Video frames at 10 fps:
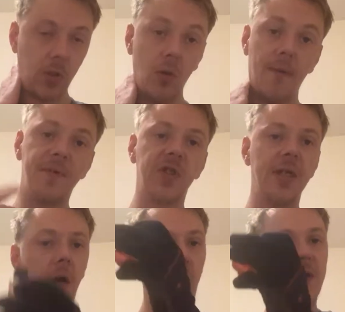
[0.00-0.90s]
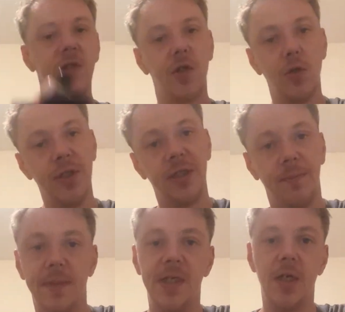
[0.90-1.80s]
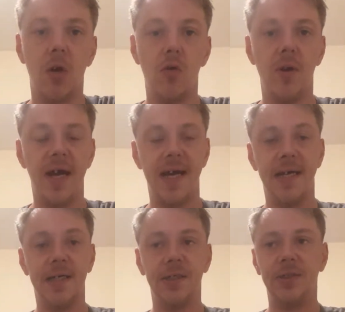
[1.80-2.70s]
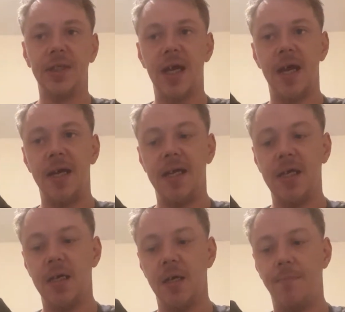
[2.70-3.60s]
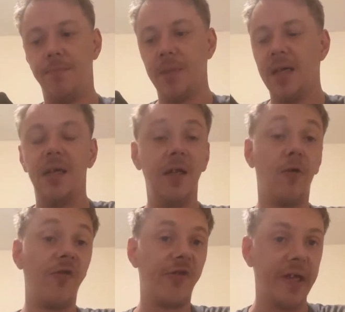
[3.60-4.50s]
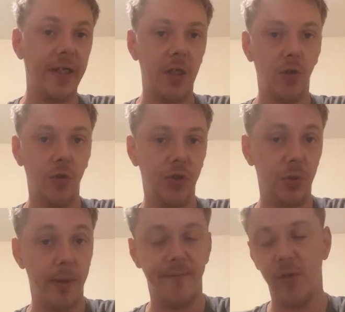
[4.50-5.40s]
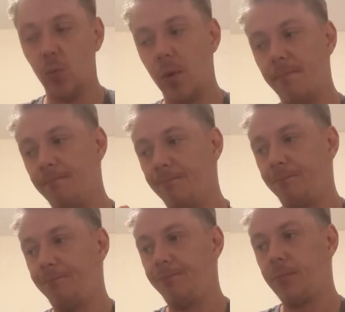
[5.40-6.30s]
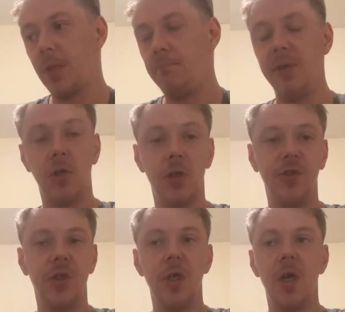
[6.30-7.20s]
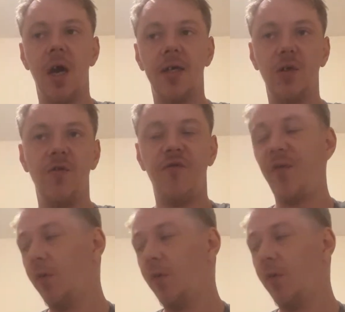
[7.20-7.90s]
obviously, I wanted to do this video as a little thank you to everyone because I do feel